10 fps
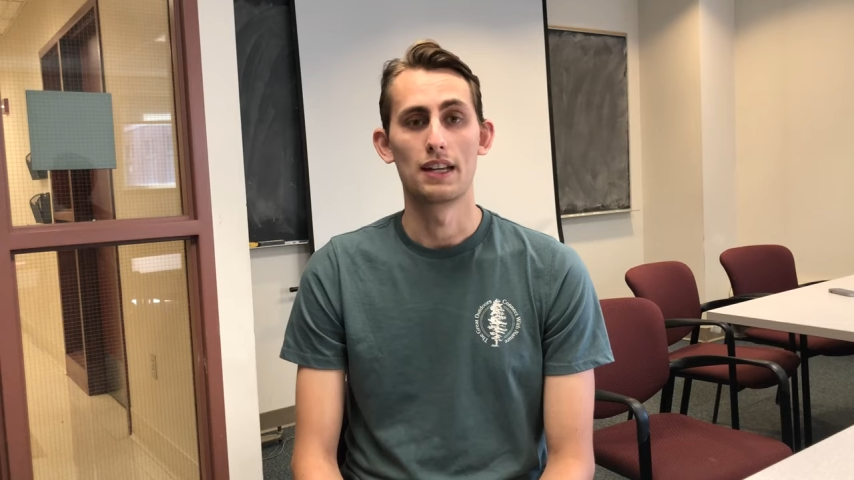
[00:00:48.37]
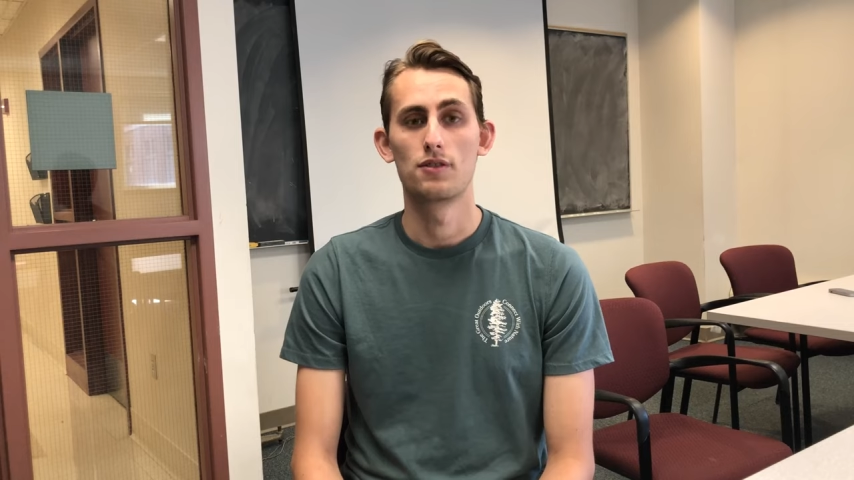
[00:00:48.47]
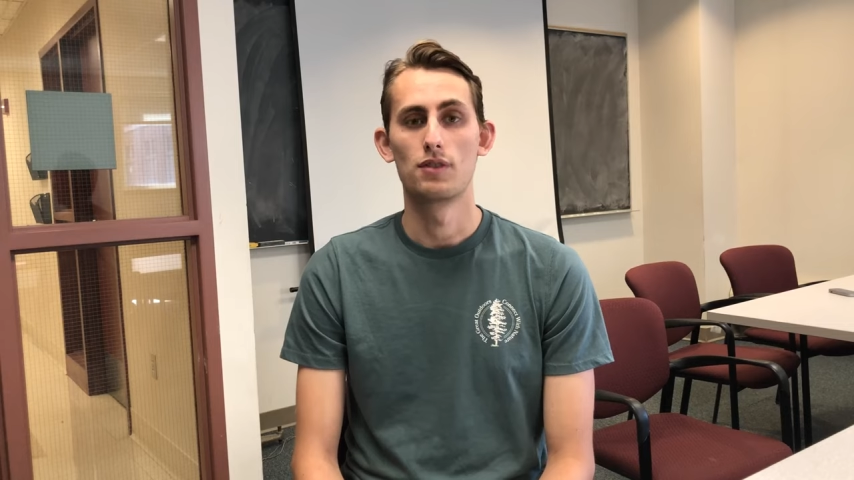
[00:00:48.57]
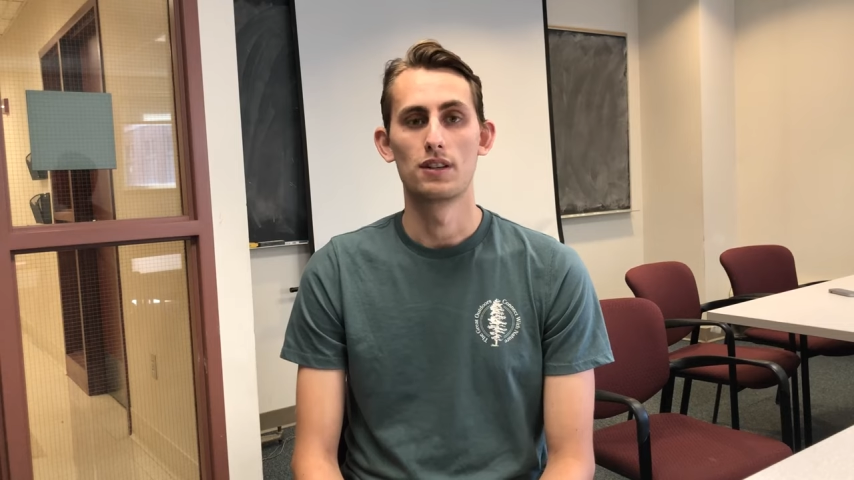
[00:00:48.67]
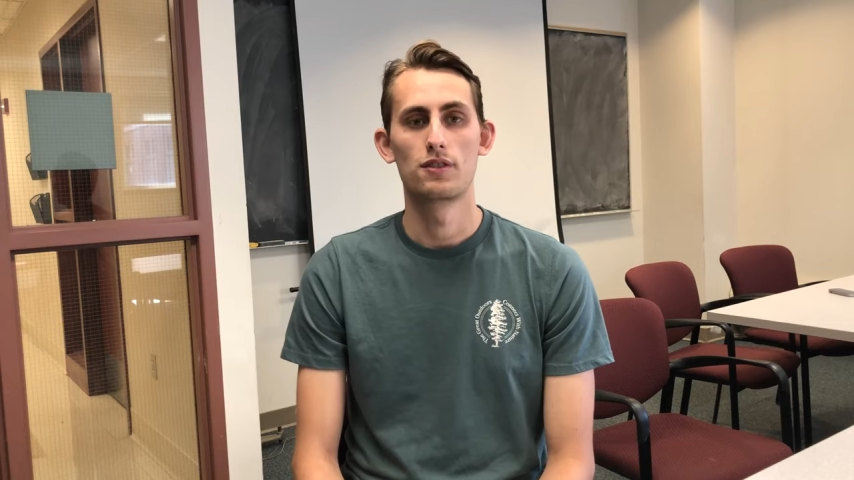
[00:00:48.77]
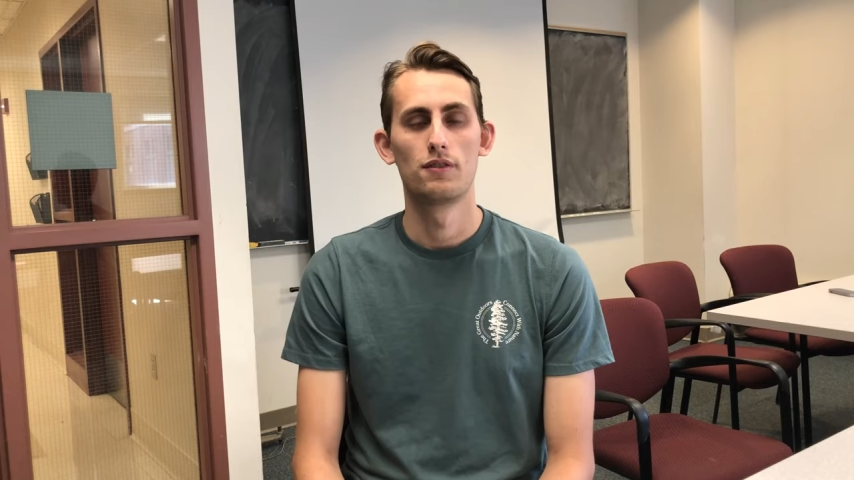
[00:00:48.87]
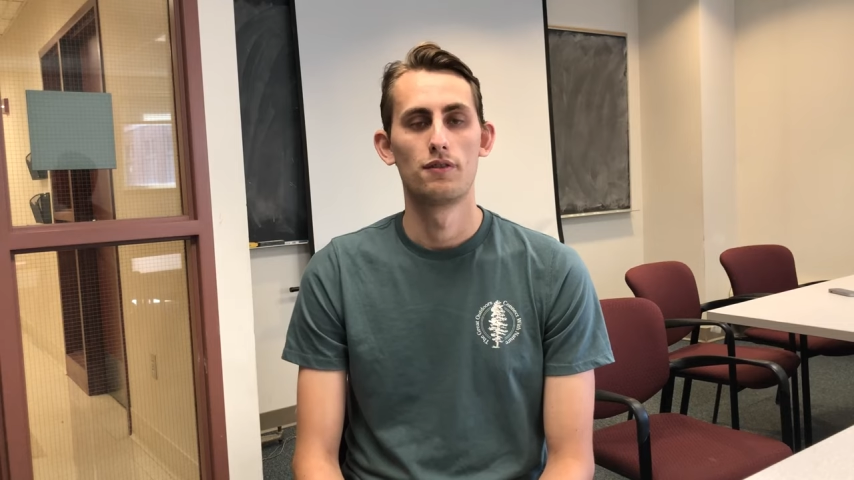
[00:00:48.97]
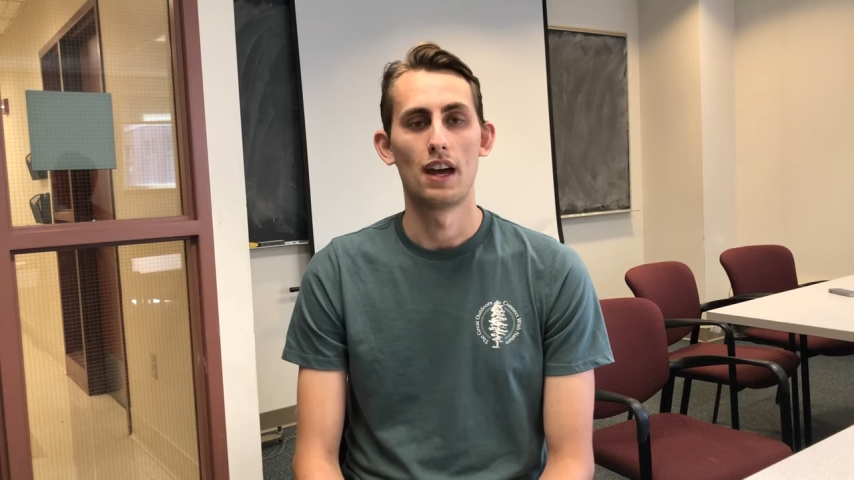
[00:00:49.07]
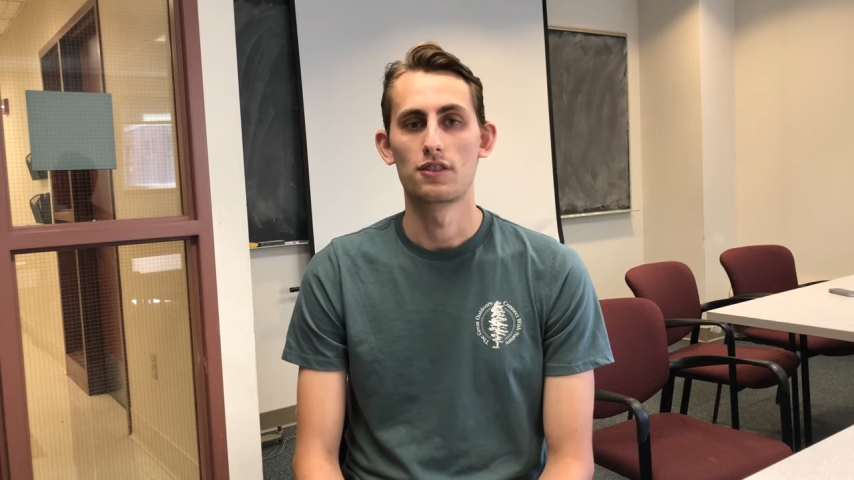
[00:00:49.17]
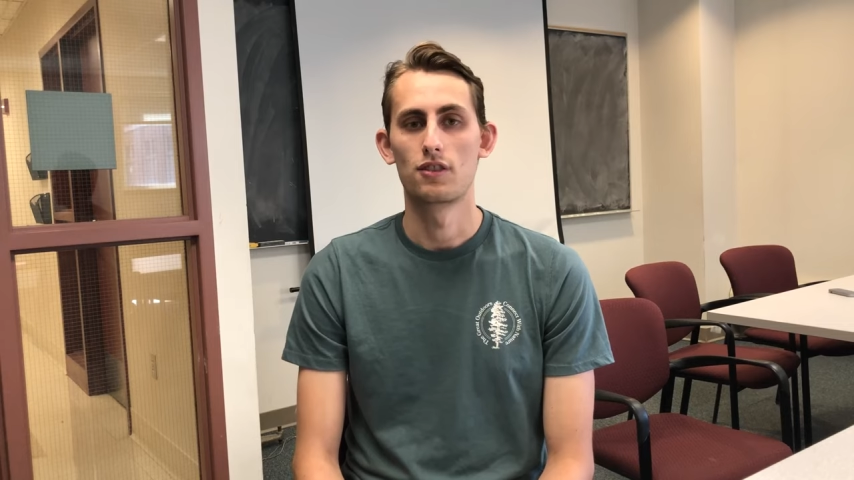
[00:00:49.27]
to reach
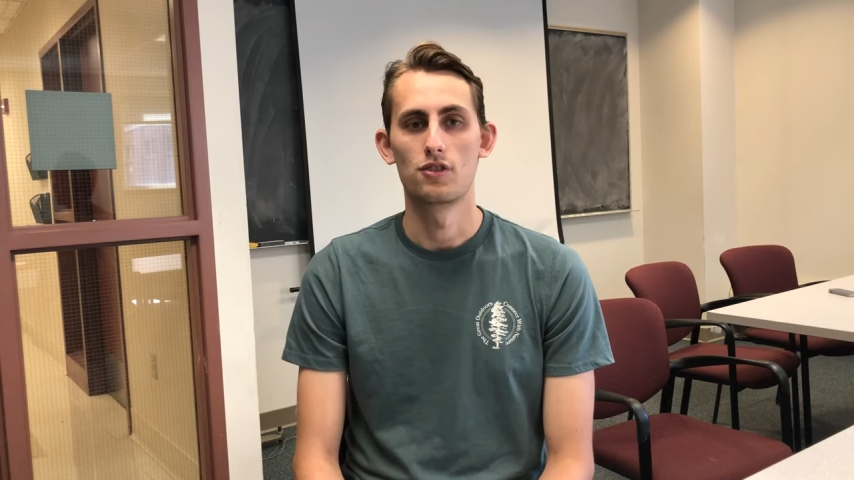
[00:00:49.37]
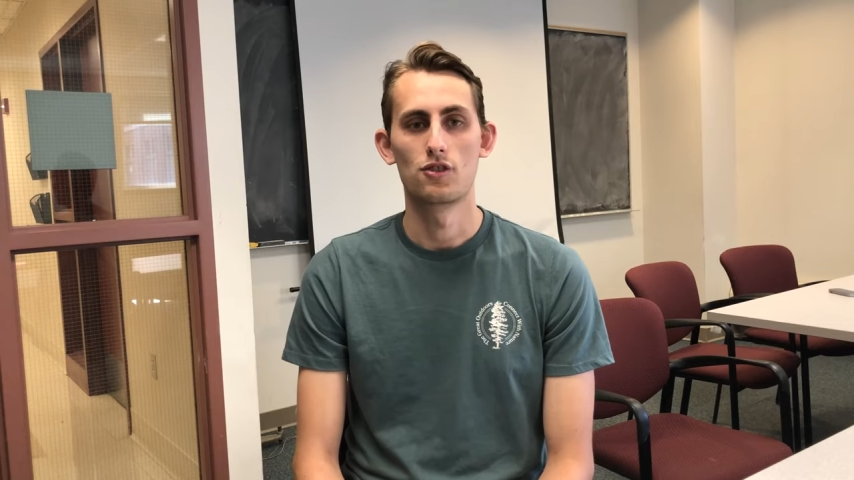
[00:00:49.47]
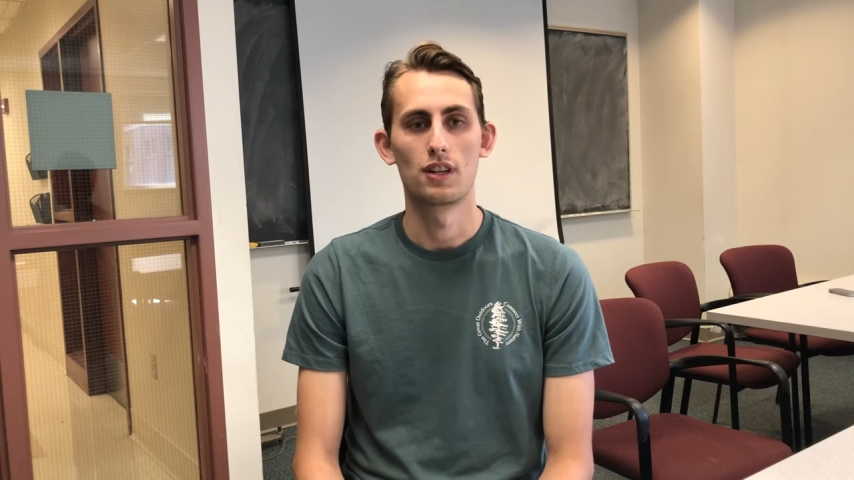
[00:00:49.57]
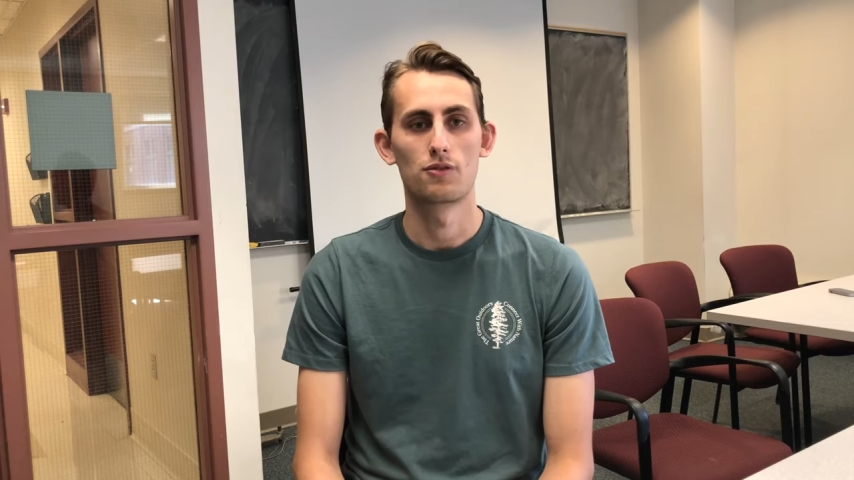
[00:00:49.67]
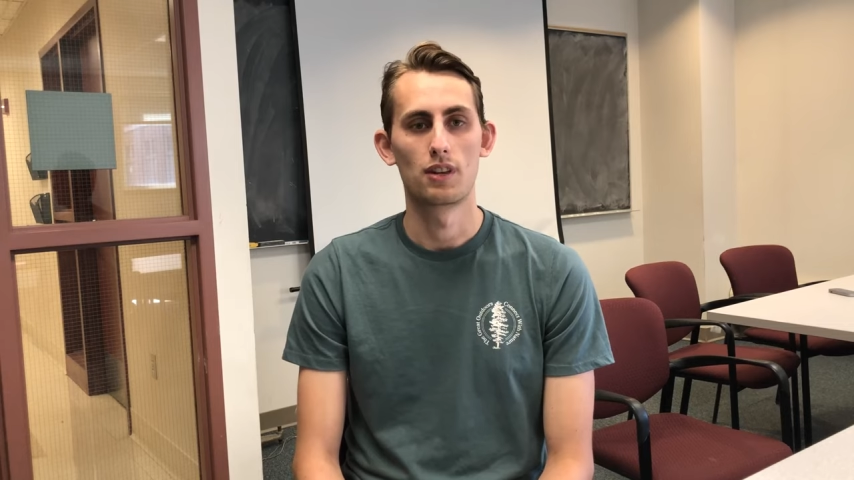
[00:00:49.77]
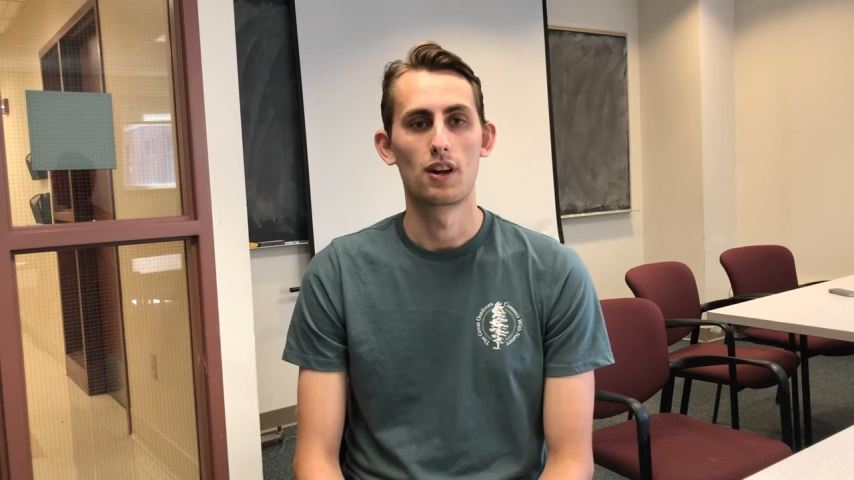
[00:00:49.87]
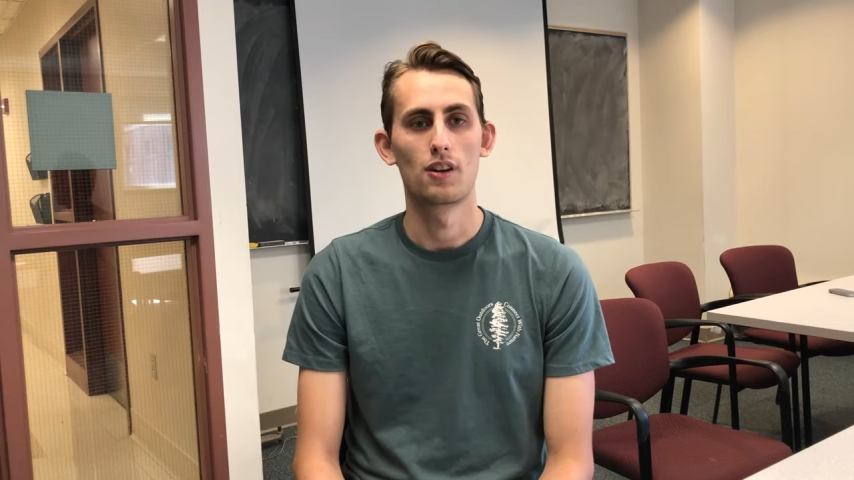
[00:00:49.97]
vasculature that's really